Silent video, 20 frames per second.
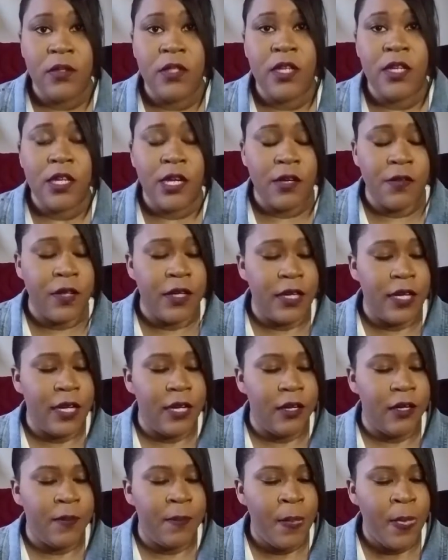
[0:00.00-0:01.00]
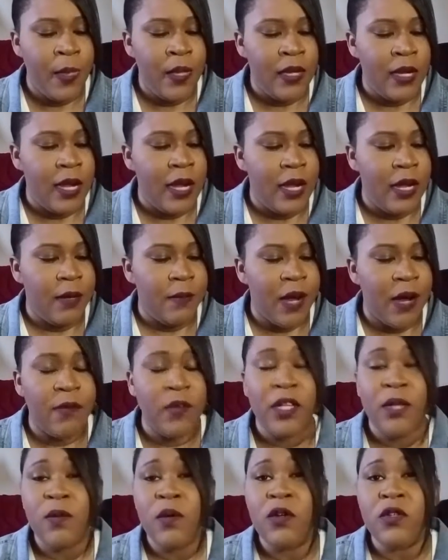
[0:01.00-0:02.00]
You know the deal. I
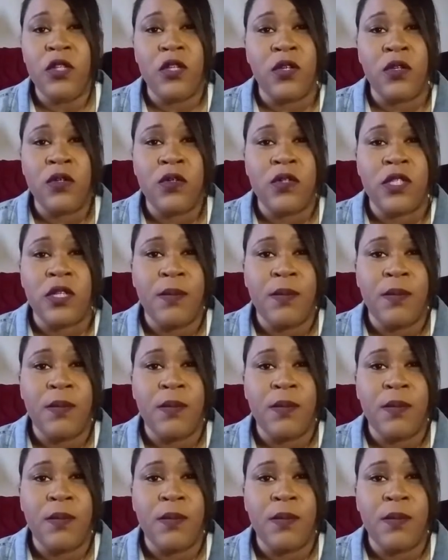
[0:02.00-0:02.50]
really won't use